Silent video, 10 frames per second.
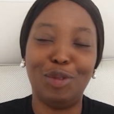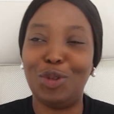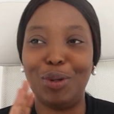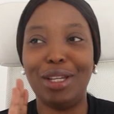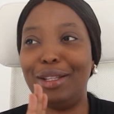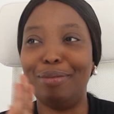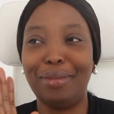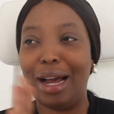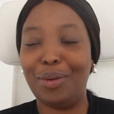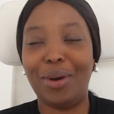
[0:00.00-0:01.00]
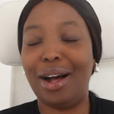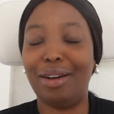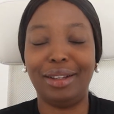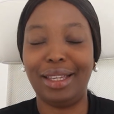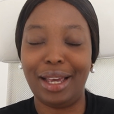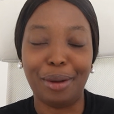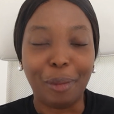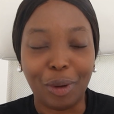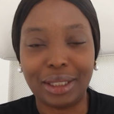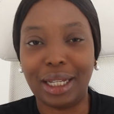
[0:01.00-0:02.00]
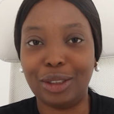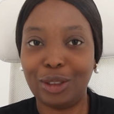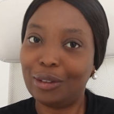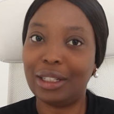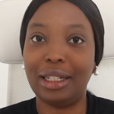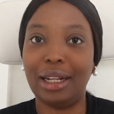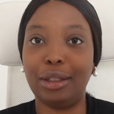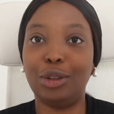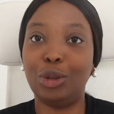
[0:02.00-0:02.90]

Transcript: doing manual gearbox and stuff like that.